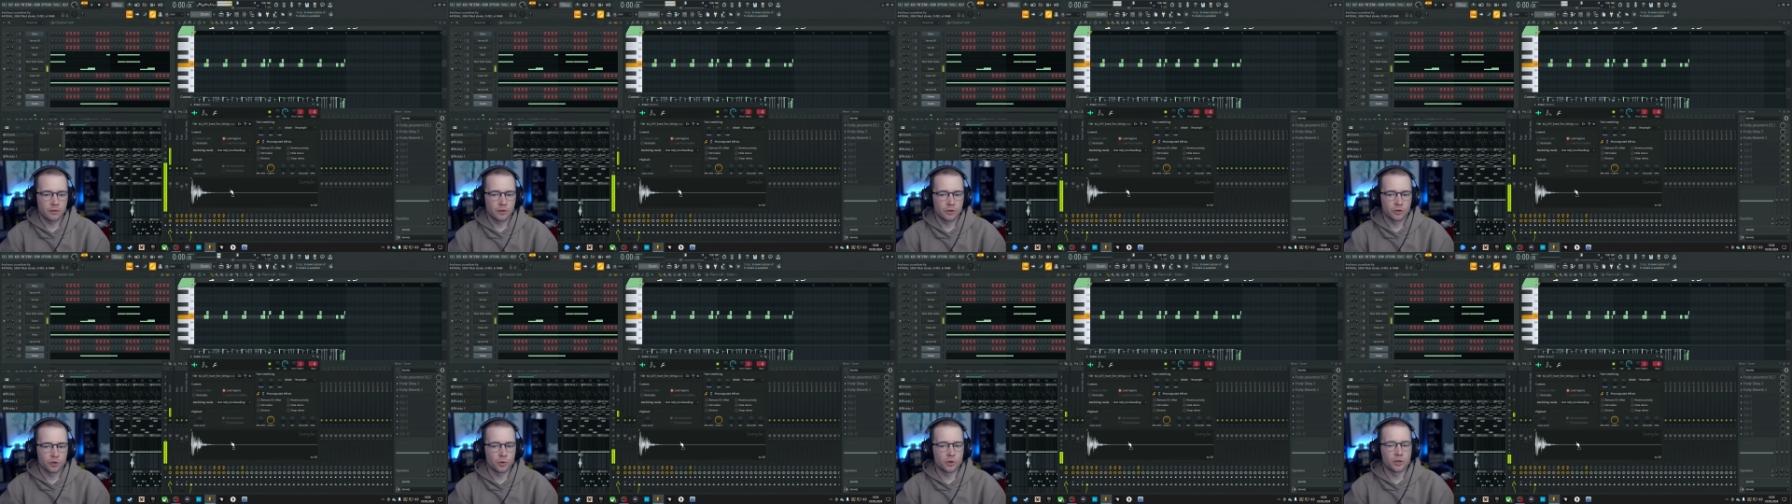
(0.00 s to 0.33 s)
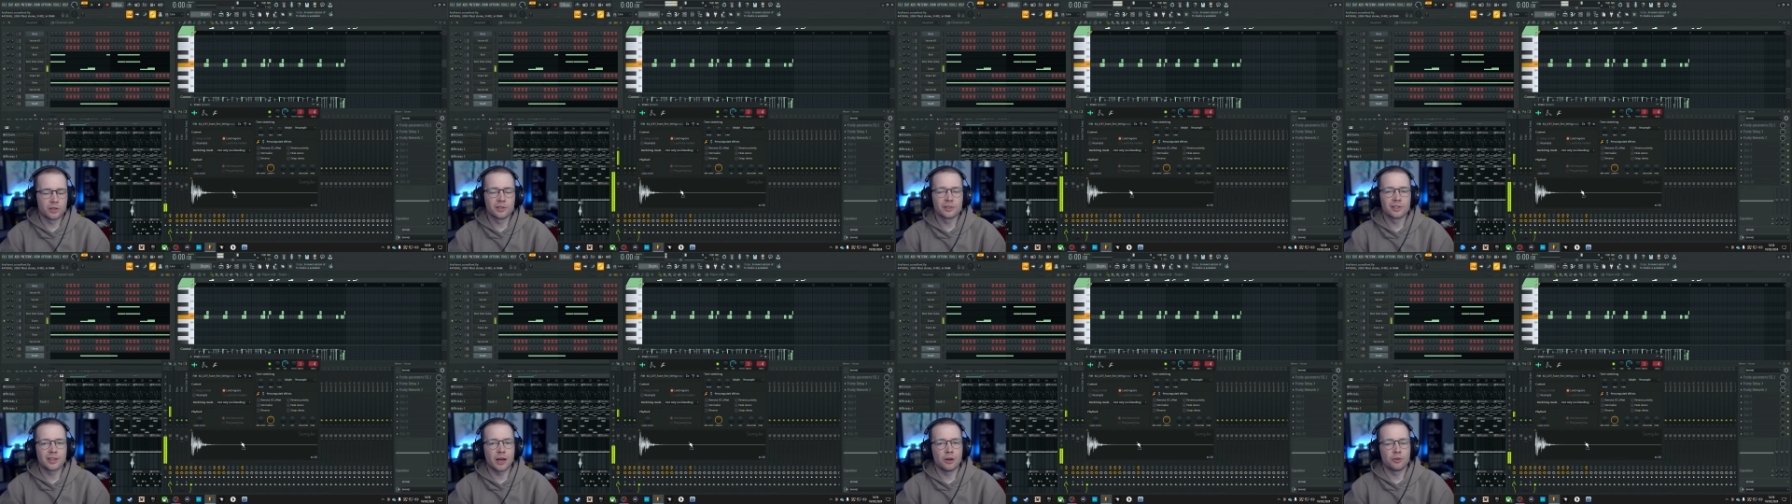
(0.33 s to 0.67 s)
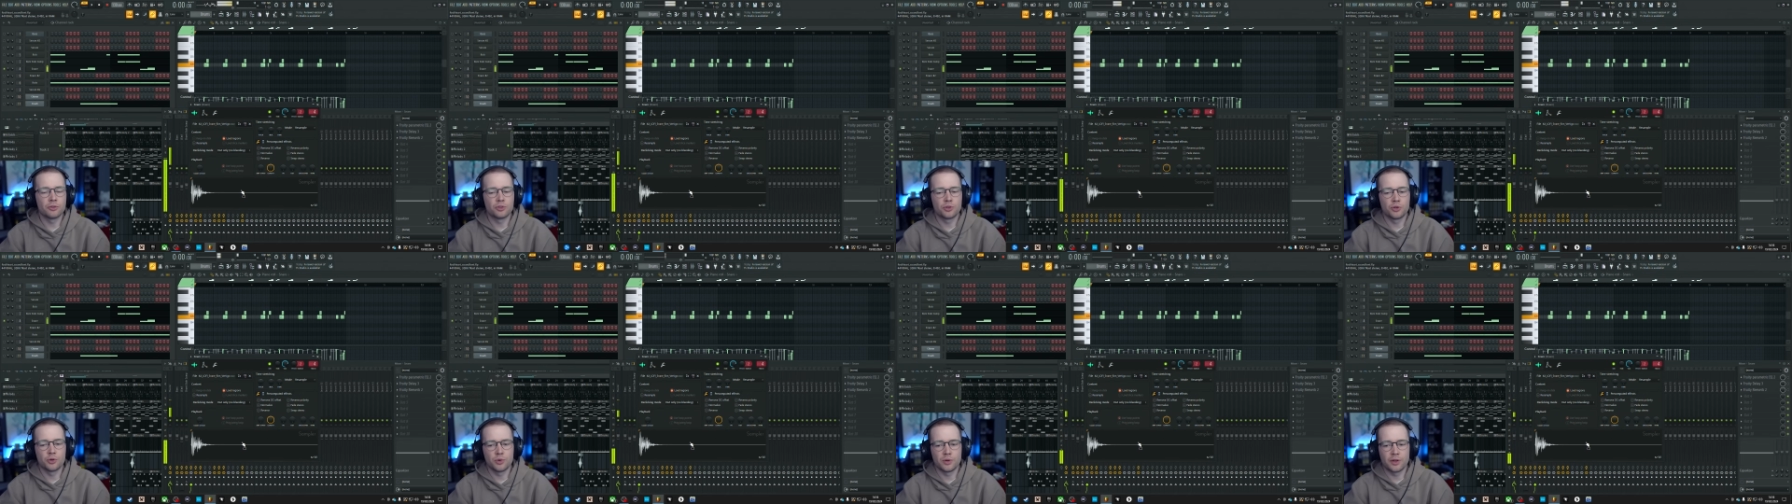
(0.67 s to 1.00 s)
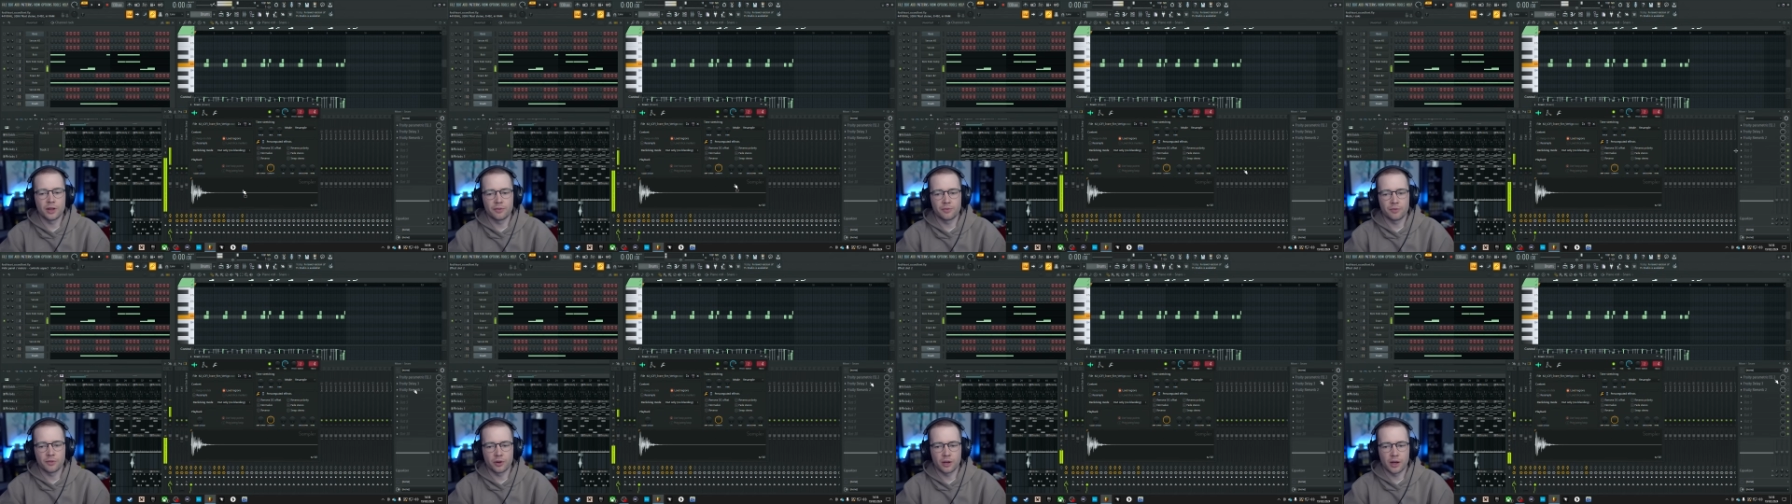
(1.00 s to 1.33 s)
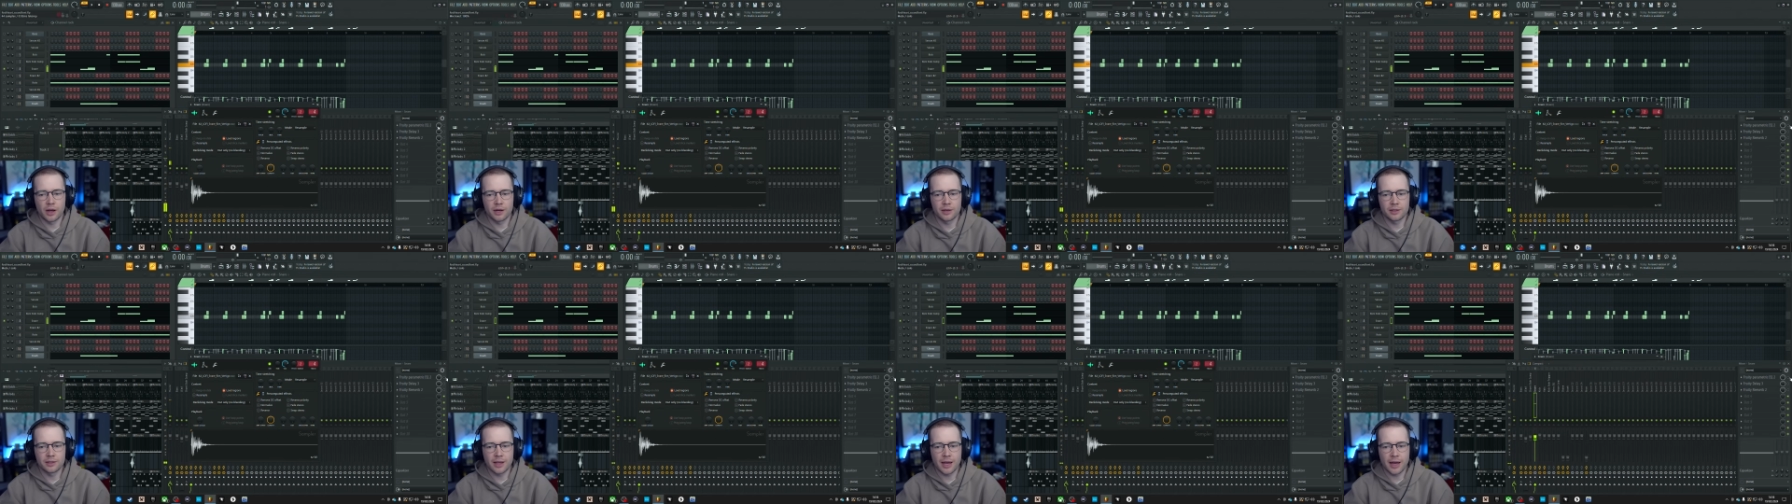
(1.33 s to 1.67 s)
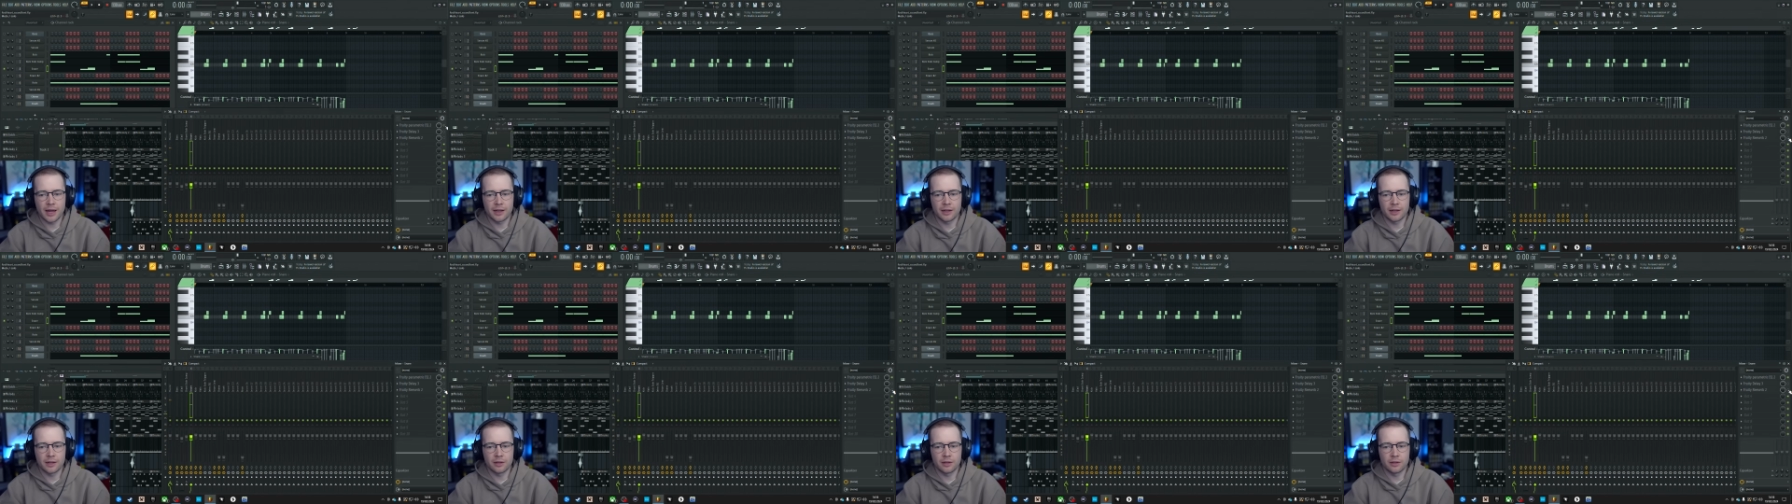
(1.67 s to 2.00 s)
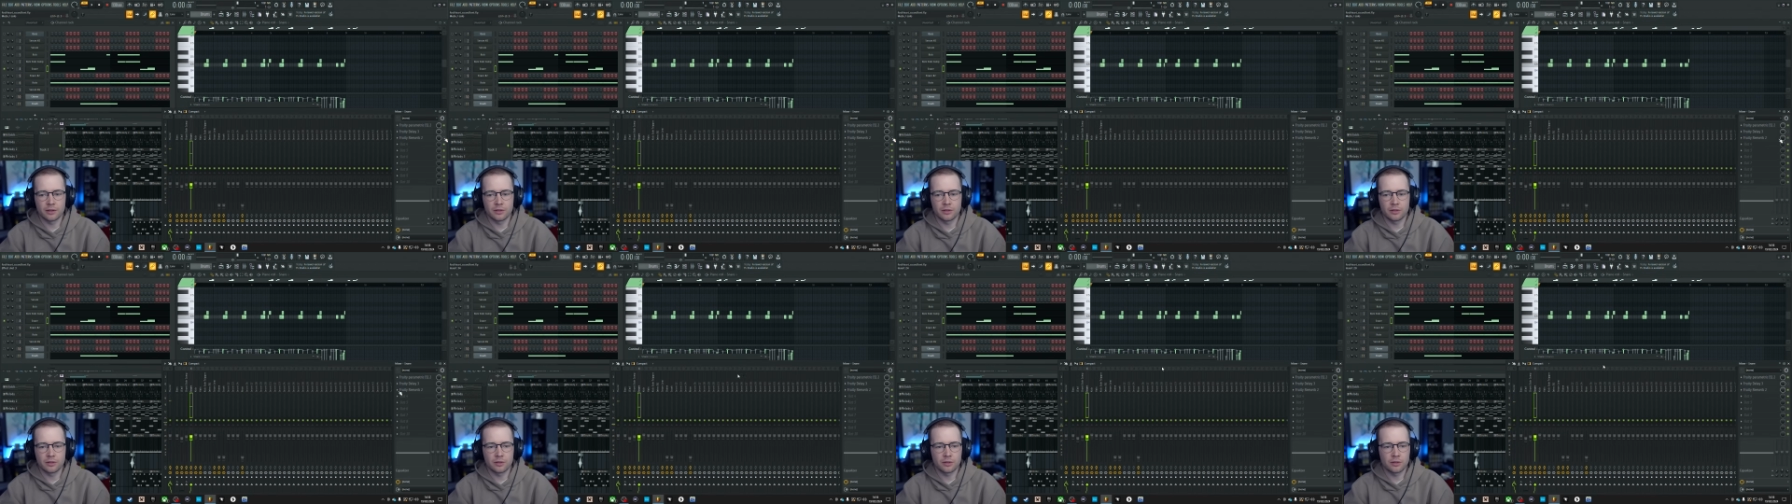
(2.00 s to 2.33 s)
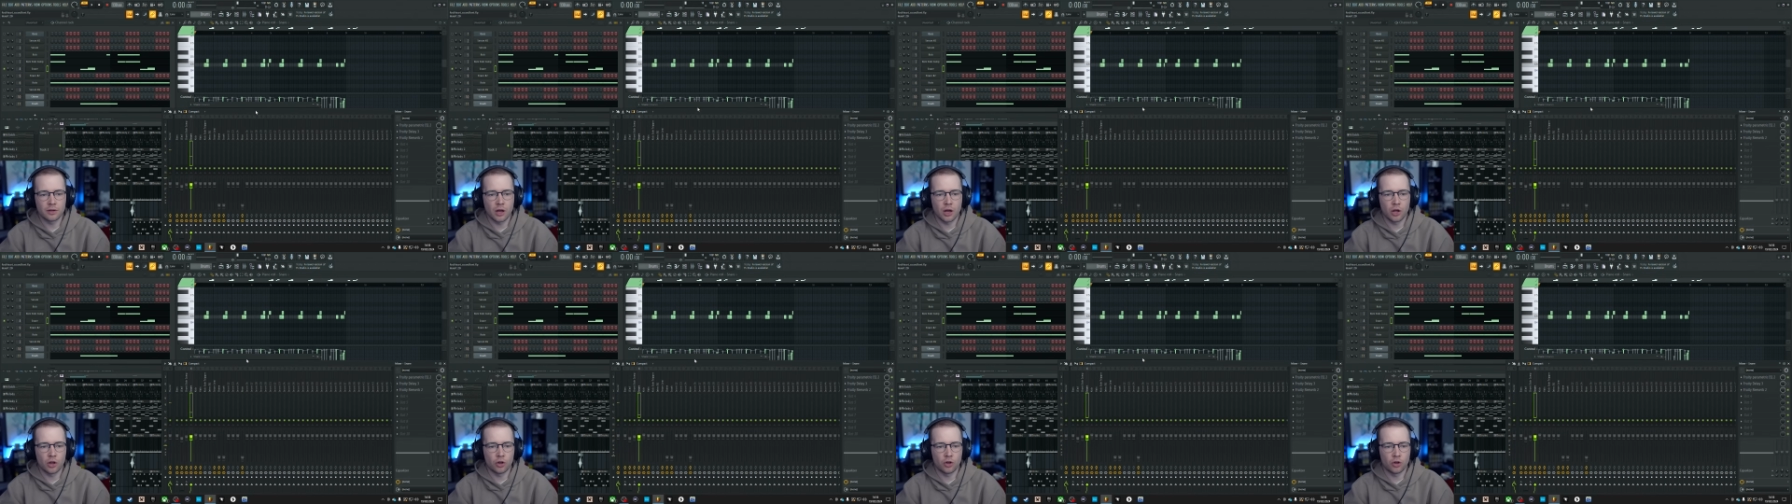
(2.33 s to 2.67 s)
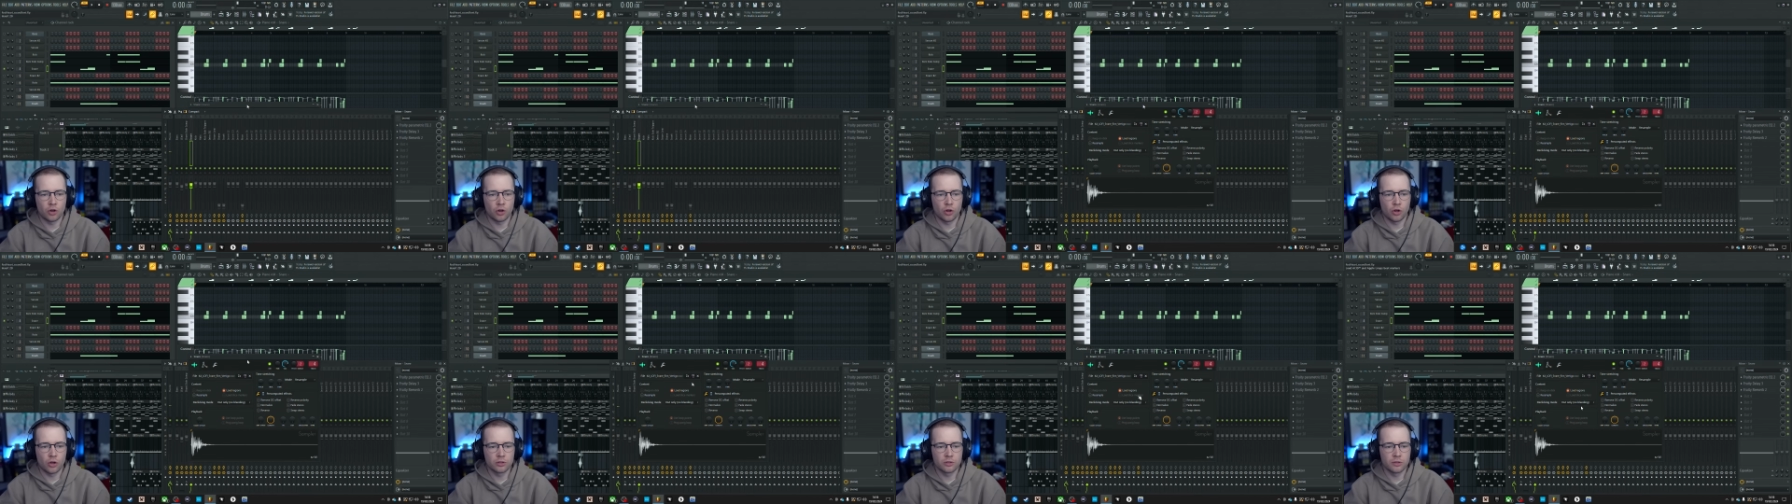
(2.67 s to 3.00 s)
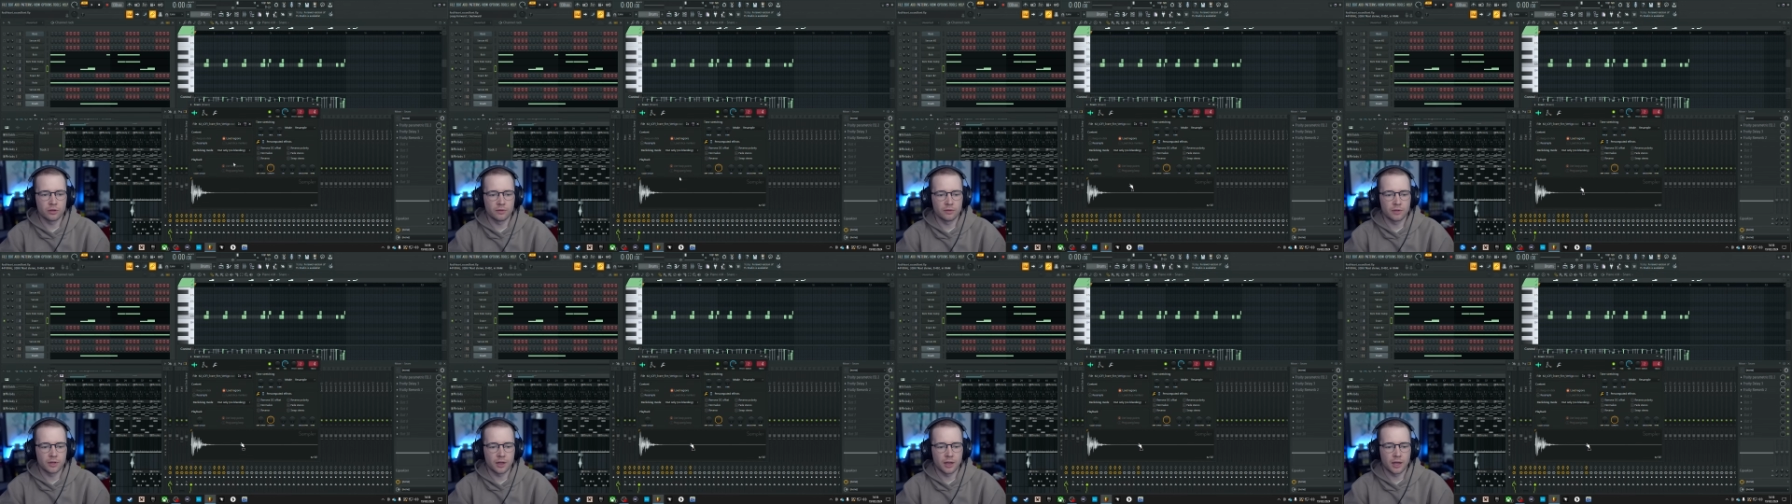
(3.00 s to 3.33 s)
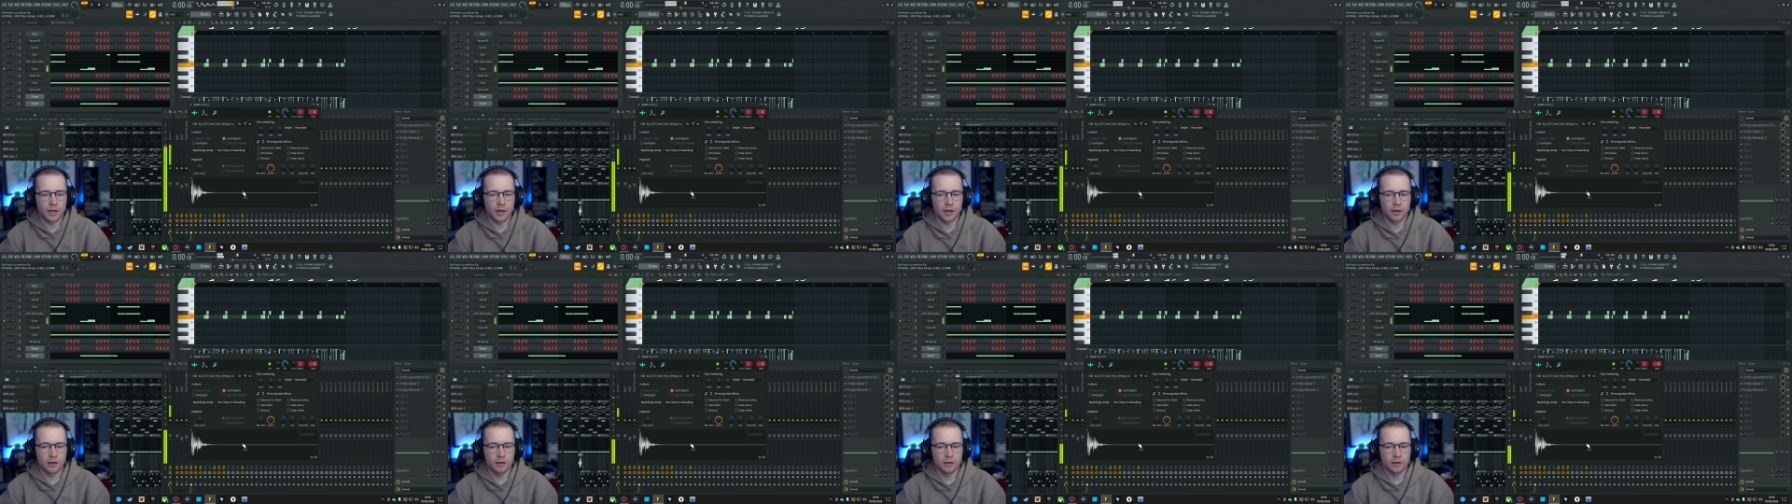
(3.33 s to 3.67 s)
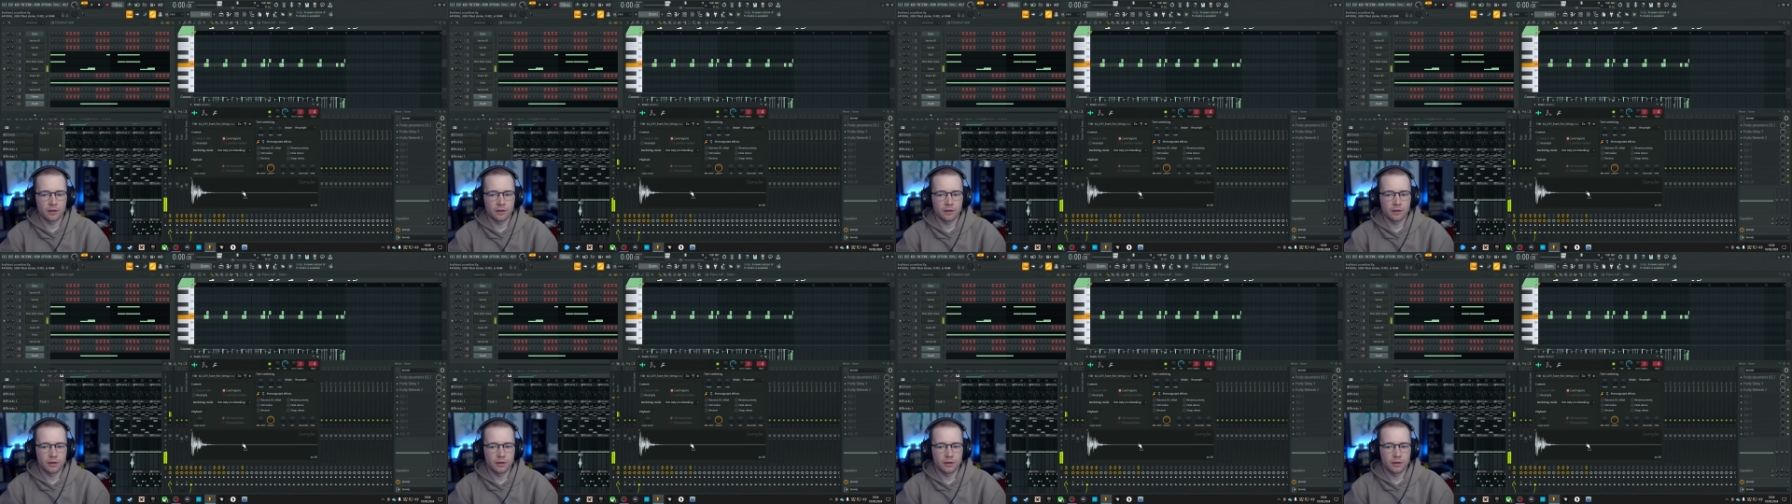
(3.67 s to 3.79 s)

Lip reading: So it doesn't sound too different. I just added a lot of delay.